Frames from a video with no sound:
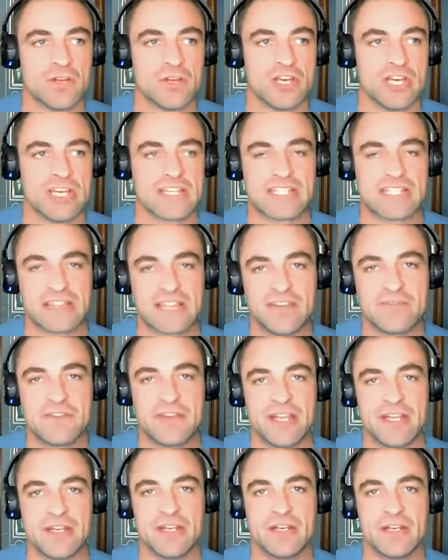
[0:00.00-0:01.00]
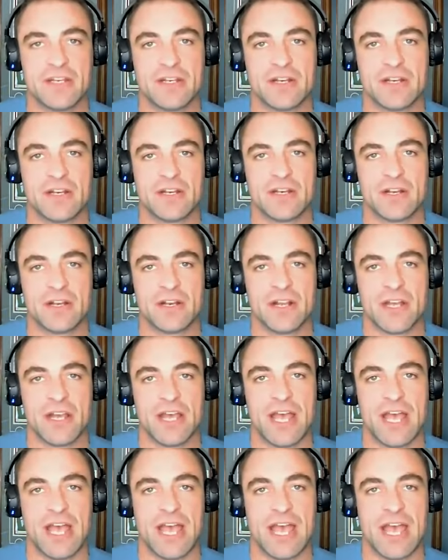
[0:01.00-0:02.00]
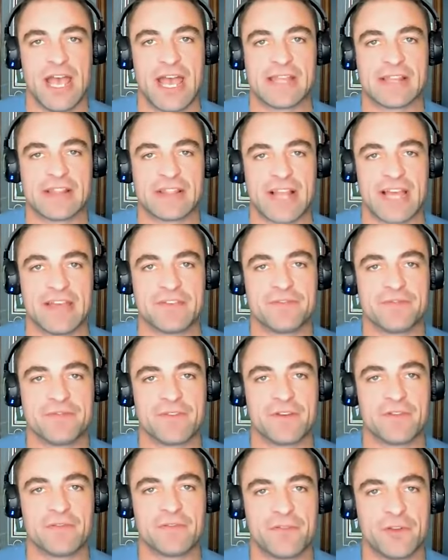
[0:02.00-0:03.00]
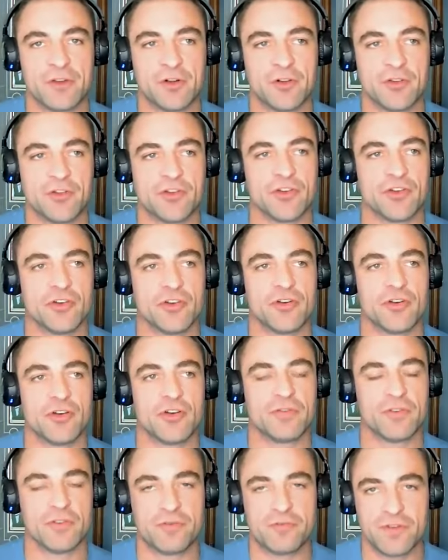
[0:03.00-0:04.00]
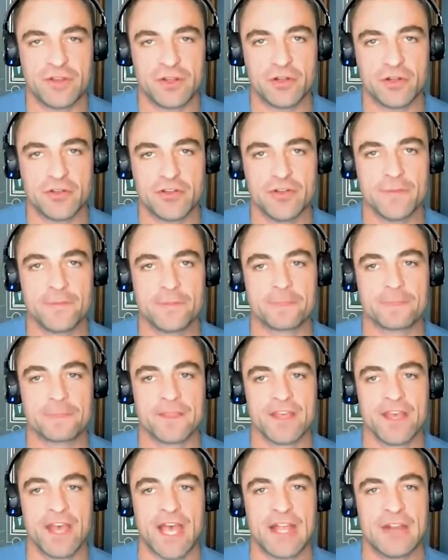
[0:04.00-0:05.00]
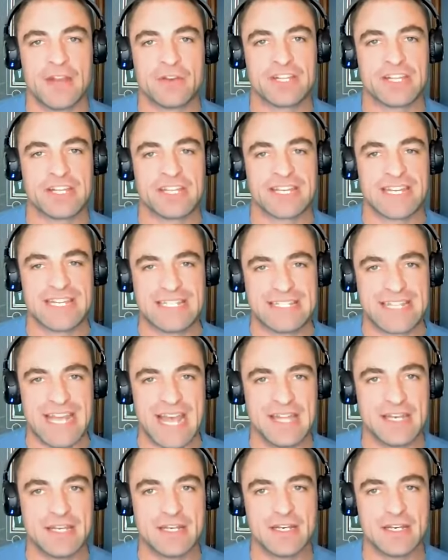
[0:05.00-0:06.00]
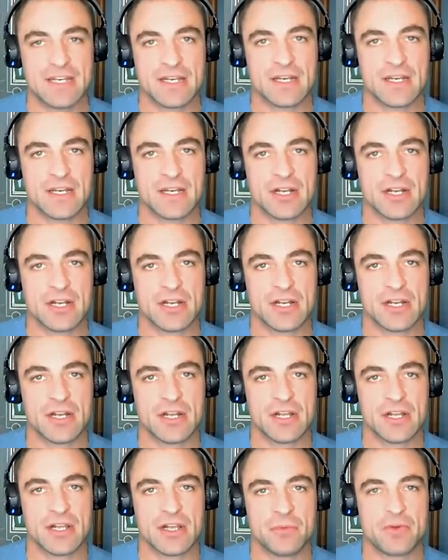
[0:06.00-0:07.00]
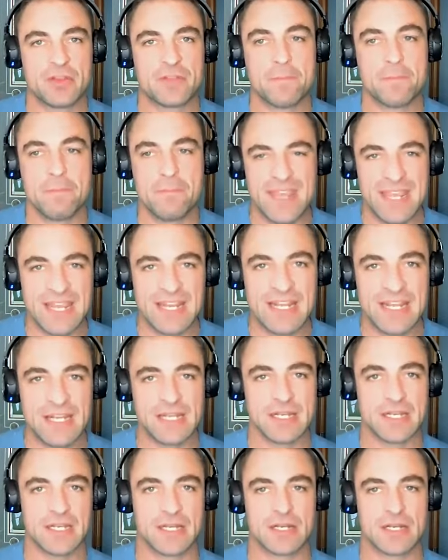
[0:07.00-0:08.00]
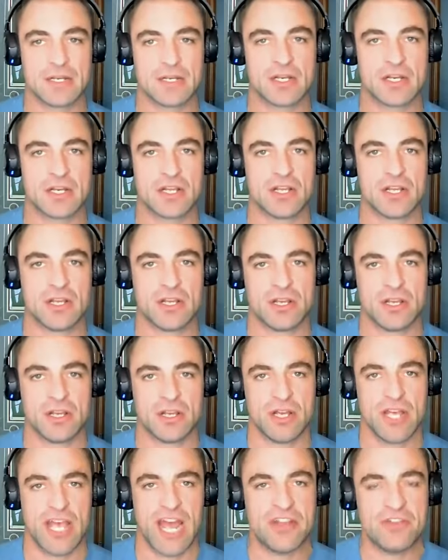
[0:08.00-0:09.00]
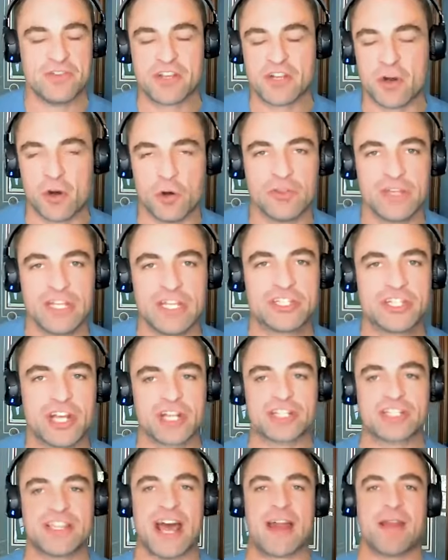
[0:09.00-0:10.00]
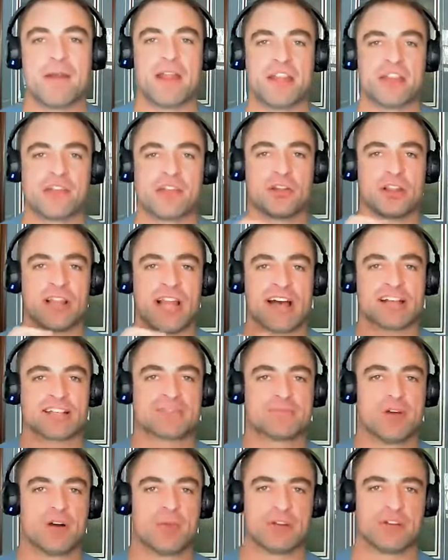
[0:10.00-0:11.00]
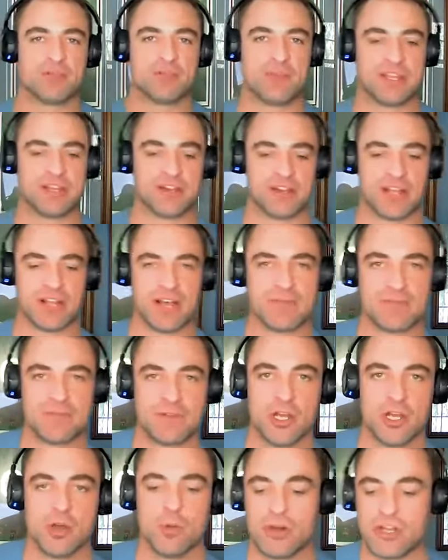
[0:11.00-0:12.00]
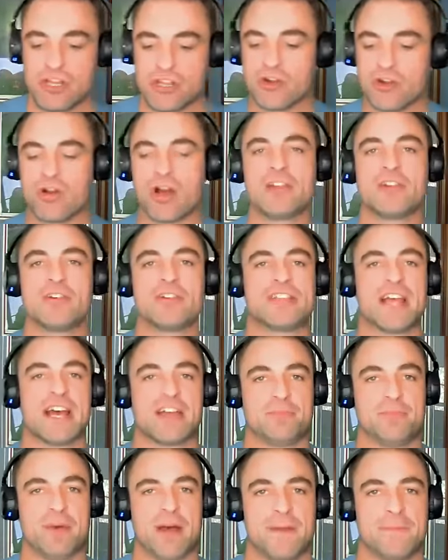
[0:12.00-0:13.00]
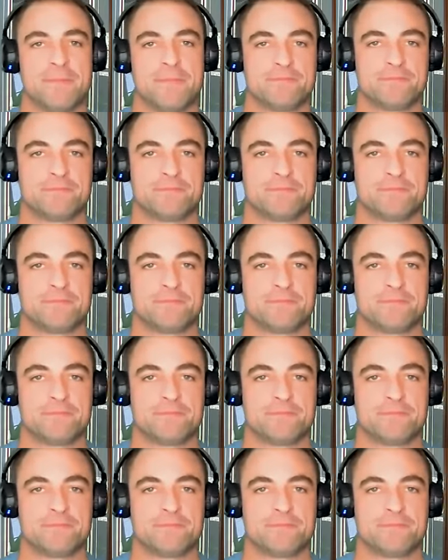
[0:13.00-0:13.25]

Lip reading: is living a life fulfilled and content with meaning. And you can only judge that in your last moment of being alive. When you're on your deathbed,